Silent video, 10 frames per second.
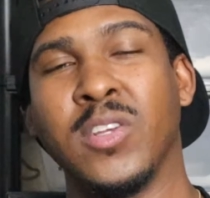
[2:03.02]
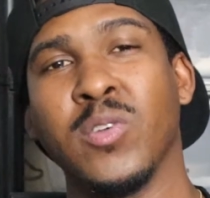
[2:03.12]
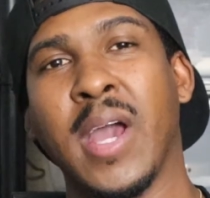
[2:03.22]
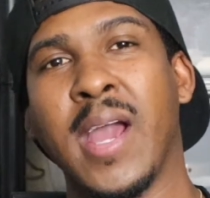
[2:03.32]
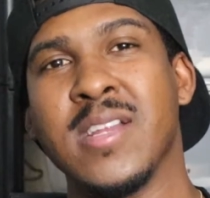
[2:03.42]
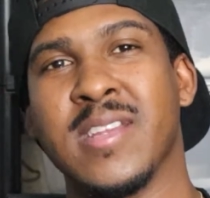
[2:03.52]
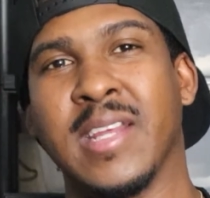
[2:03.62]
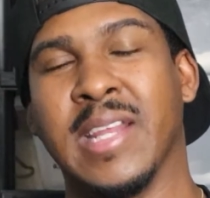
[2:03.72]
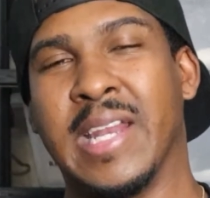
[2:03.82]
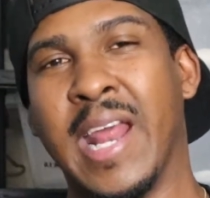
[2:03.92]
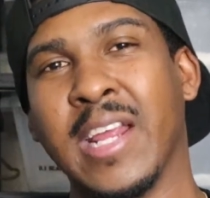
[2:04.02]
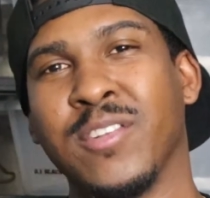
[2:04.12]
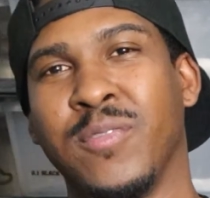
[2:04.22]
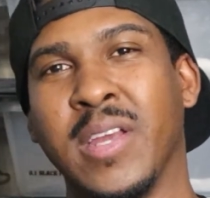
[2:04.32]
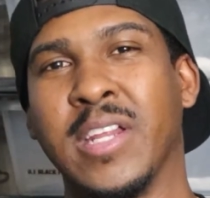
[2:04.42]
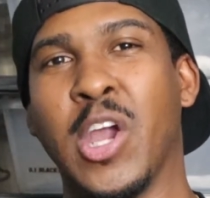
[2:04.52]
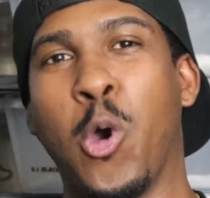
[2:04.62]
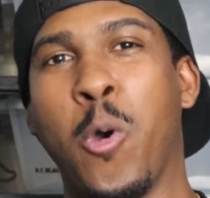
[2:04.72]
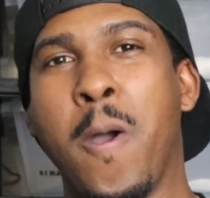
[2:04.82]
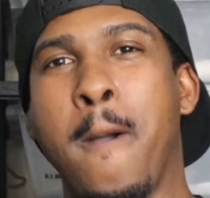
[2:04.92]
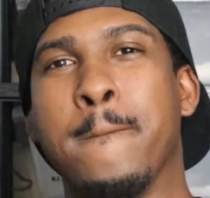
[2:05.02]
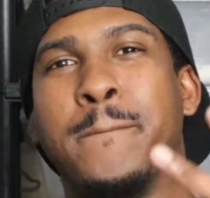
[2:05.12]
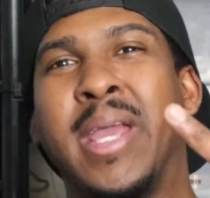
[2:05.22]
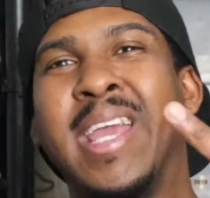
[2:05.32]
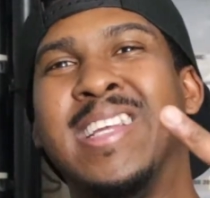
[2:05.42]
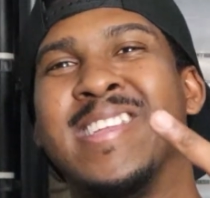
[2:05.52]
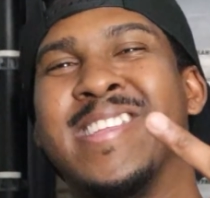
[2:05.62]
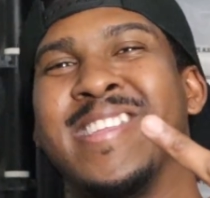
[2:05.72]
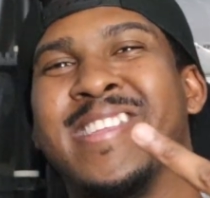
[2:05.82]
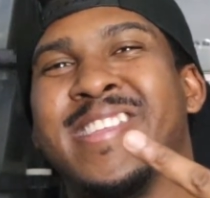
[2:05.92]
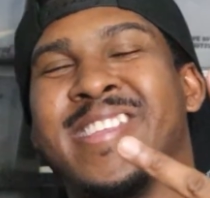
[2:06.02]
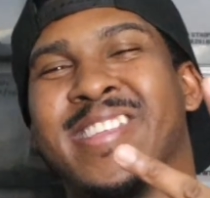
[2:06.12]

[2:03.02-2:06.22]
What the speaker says: you guys in the next video. Peace.